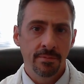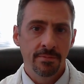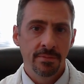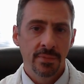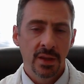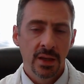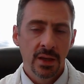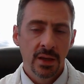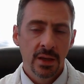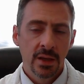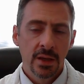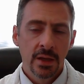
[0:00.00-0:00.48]

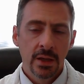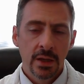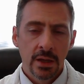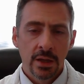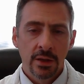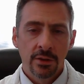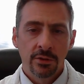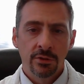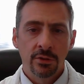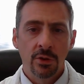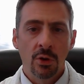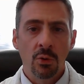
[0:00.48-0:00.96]
So with
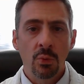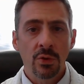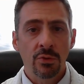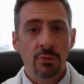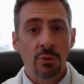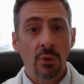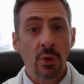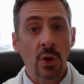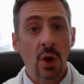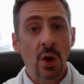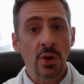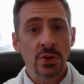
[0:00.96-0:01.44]
regards to the
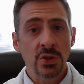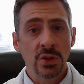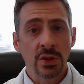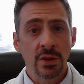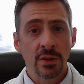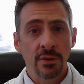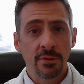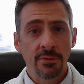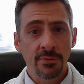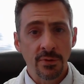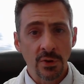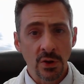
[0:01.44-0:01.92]
first
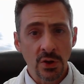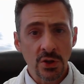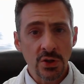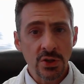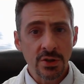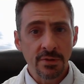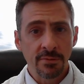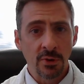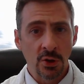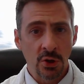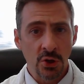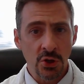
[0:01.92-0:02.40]

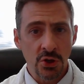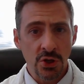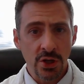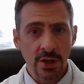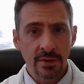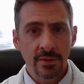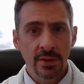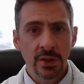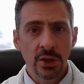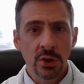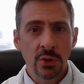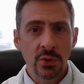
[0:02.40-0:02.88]
version, using
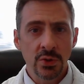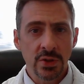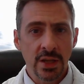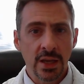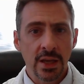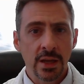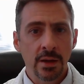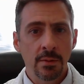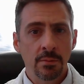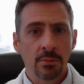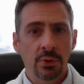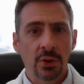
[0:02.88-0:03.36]
implant
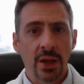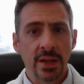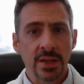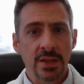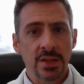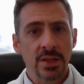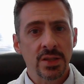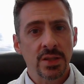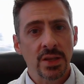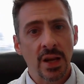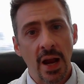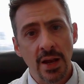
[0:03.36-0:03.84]

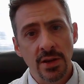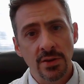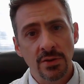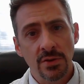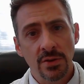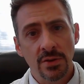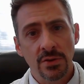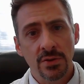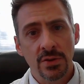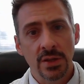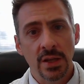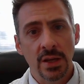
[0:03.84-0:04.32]
sizers, they are
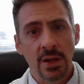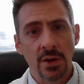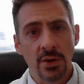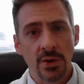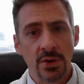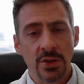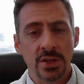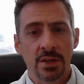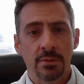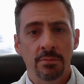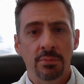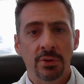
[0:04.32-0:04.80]
simply
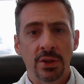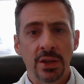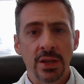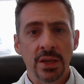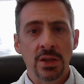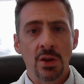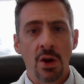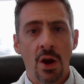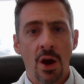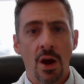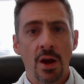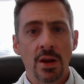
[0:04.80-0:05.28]

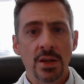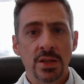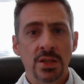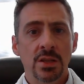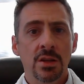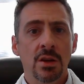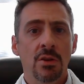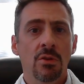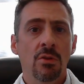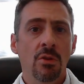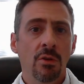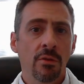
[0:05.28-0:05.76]
non-sterile
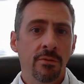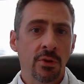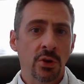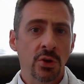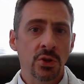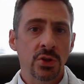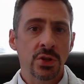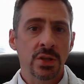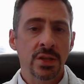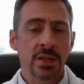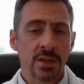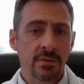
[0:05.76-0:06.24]
versions of the
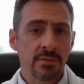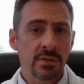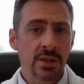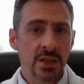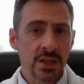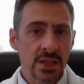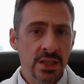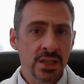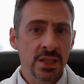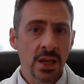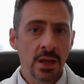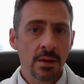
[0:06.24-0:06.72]
same
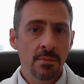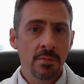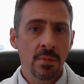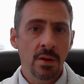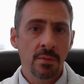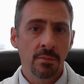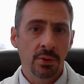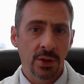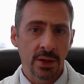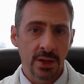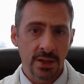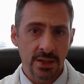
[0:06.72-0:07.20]
implants that
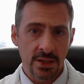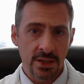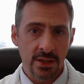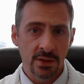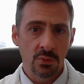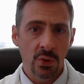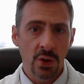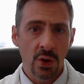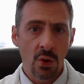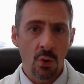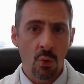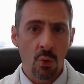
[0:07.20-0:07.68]
we
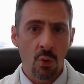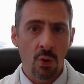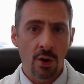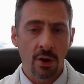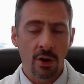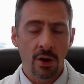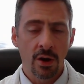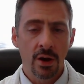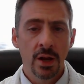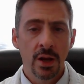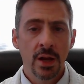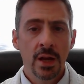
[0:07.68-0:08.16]
order,
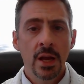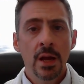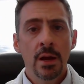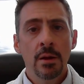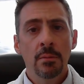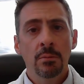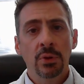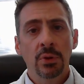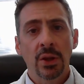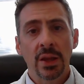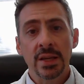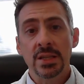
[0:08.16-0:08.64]
placed
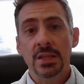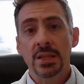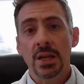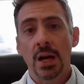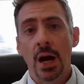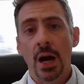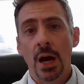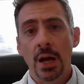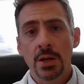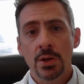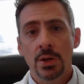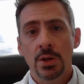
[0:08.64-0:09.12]

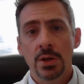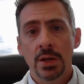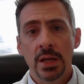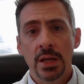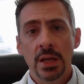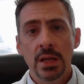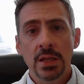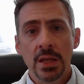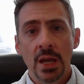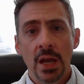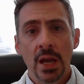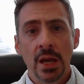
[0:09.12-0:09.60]
underneath a
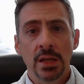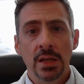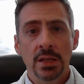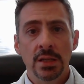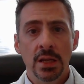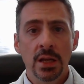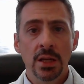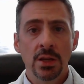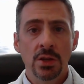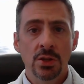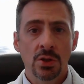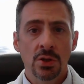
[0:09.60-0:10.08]
t-shirt
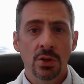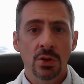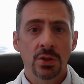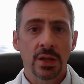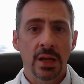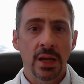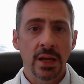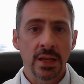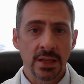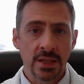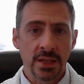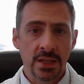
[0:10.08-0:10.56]
and
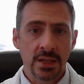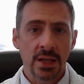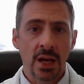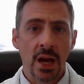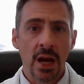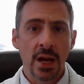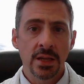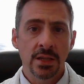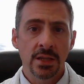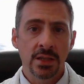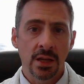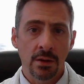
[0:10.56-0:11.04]
sizing
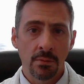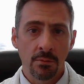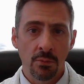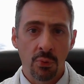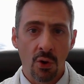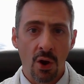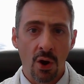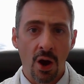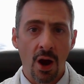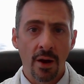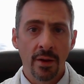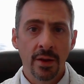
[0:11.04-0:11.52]
bra
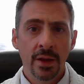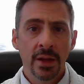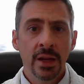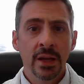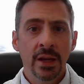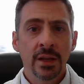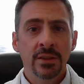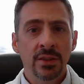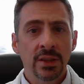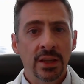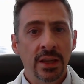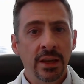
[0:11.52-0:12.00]
to give a
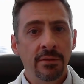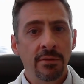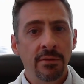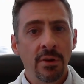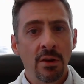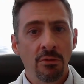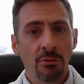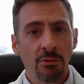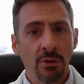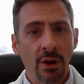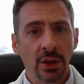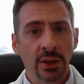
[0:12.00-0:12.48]

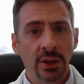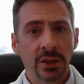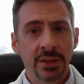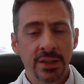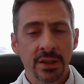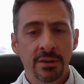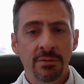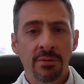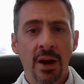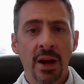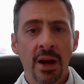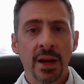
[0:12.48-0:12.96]
relative idea
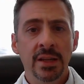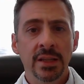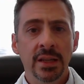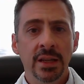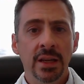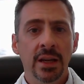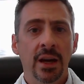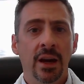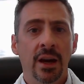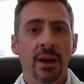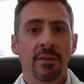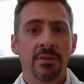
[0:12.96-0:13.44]
of the
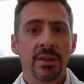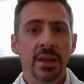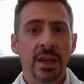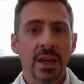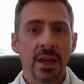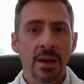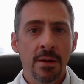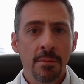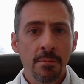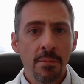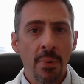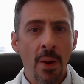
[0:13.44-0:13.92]
impact
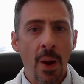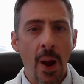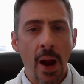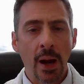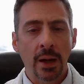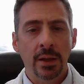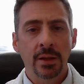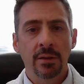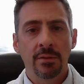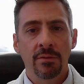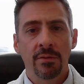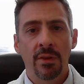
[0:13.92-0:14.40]
of that
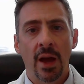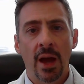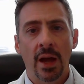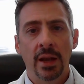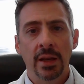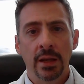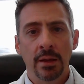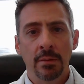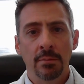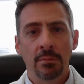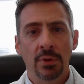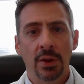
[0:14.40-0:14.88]
implant
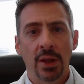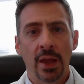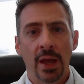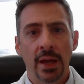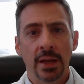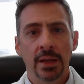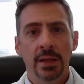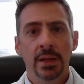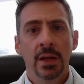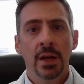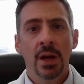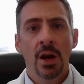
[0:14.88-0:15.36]

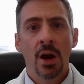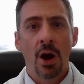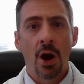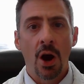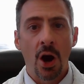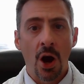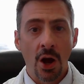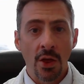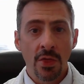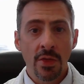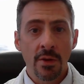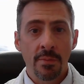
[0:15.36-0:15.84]
on the
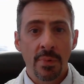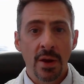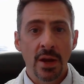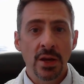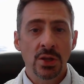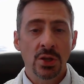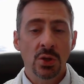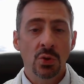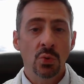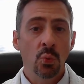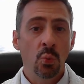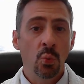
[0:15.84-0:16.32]
patient with
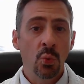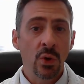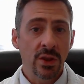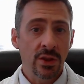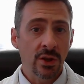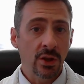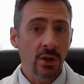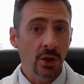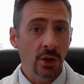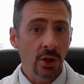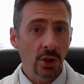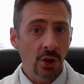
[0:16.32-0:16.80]

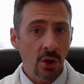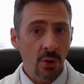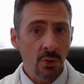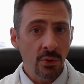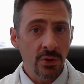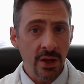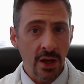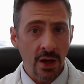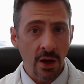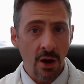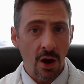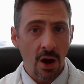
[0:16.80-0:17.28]
clothing on.
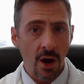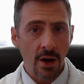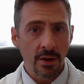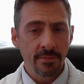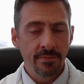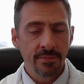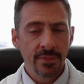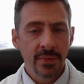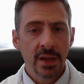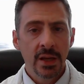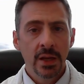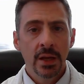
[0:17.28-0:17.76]

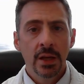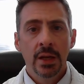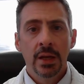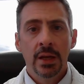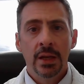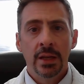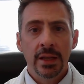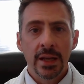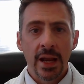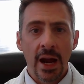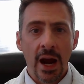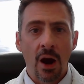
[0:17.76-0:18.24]
Now,
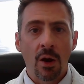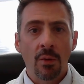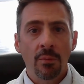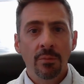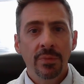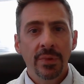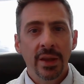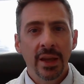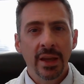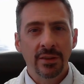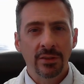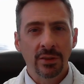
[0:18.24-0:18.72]
it's a
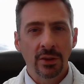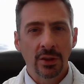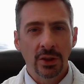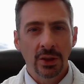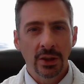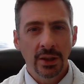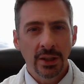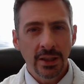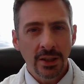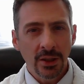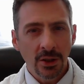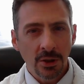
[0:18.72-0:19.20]
little bit
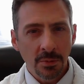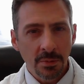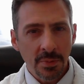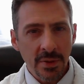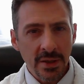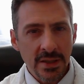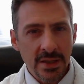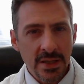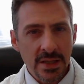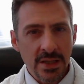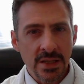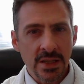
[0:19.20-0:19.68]

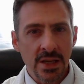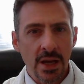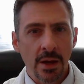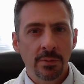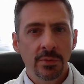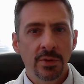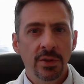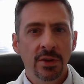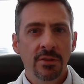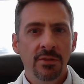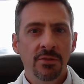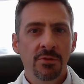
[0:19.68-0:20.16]
deceptive
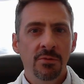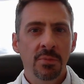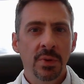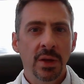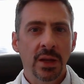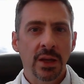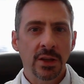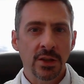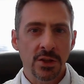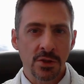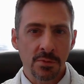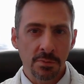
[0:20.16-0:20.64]
because
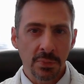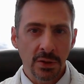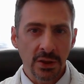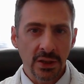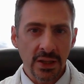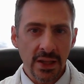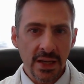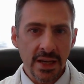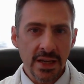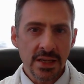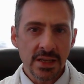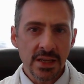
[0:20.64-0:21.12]
placing
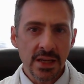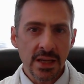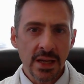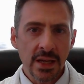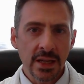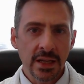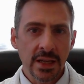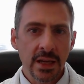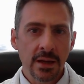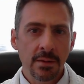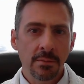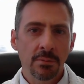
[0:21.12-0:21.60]
an implant
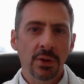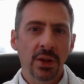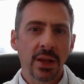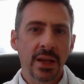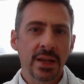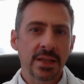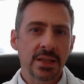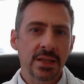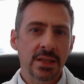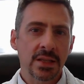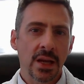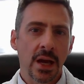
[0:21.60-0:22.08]
sizer
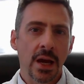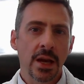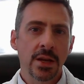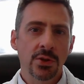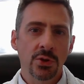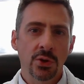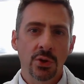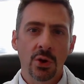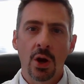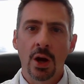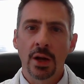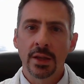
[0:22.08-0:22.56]
on
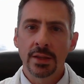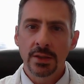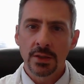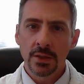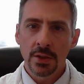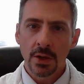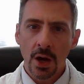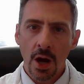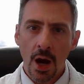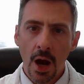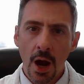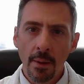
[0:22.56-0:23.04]
top
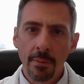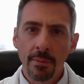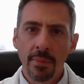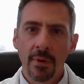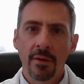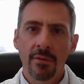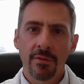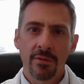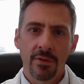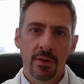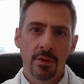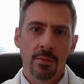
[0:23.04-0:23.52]
of the
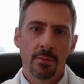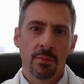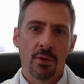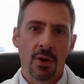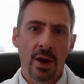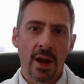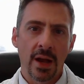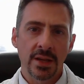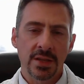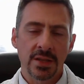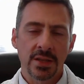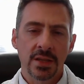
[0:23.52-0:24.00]
breast
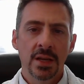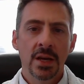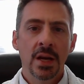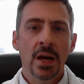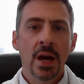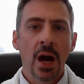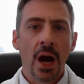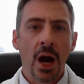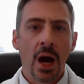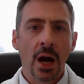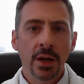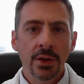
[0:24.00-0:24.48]

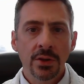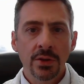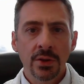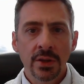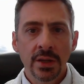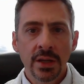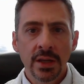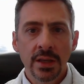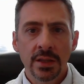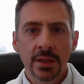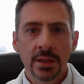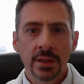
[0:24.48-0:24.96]
underneath a
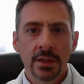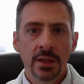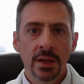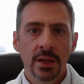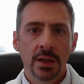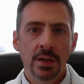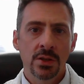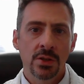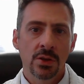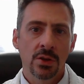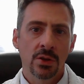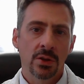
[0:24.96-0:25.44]
t-shirt and
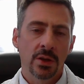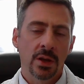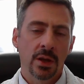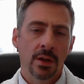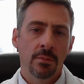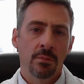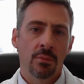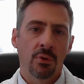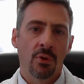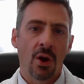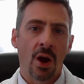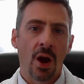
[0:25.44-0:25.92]
bra
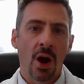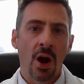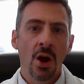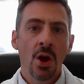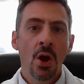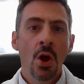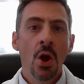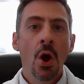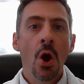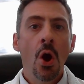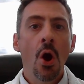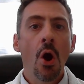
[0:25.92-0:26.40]

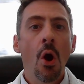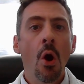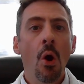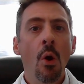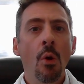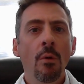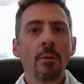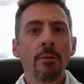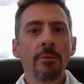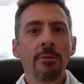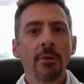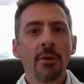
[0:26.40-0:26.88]

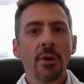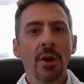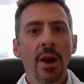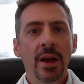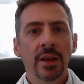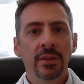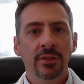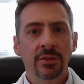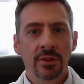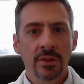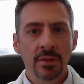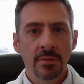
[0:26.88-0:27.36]

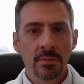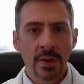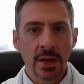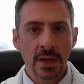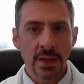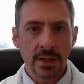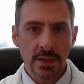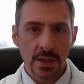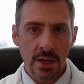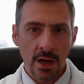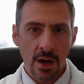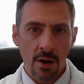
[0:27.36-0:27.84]
overestimates how
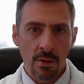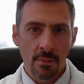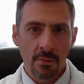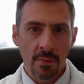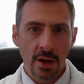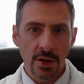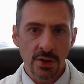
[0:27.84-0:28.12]
much that